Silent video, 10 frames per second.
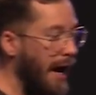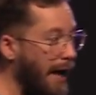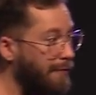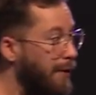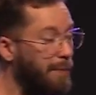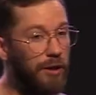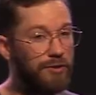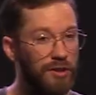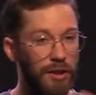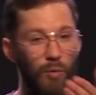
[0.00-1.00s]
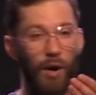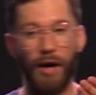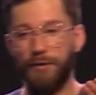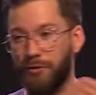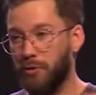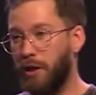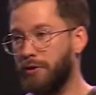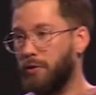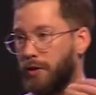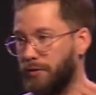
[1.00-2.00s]
every person that walks through our
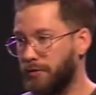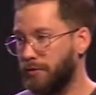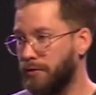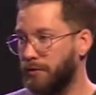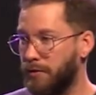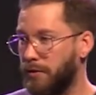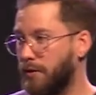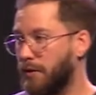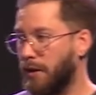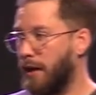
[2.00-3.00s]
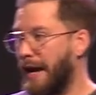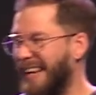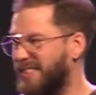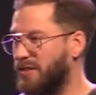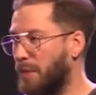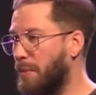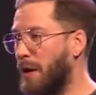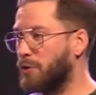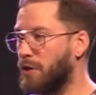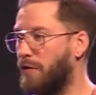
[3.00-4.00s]
doors, has some
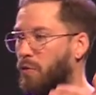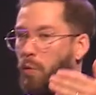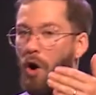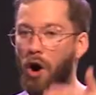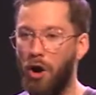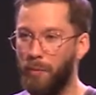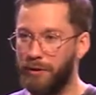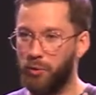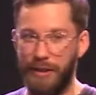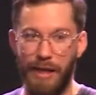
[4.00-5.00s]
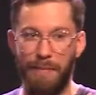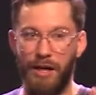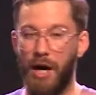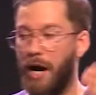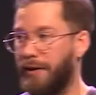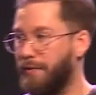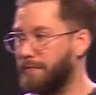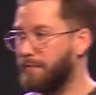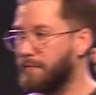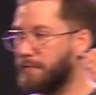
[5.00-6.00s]
amount of a wall between them and God,
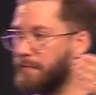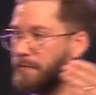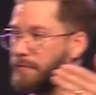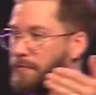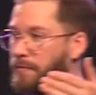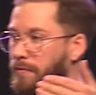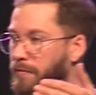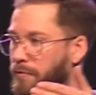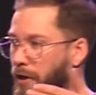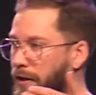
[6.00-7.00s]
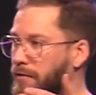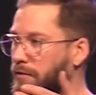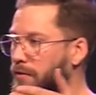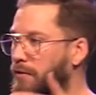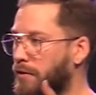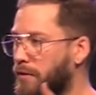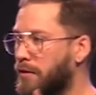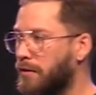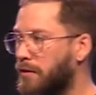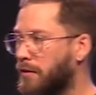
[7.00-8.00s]
right?
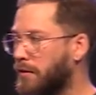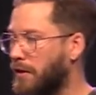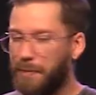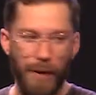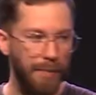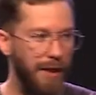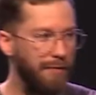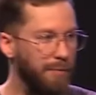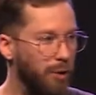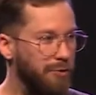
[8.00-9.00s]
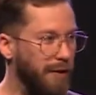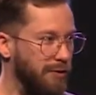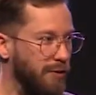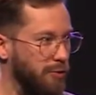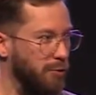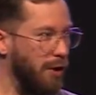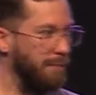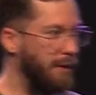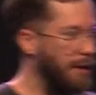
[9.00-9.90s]
Like probably even most of us in this room.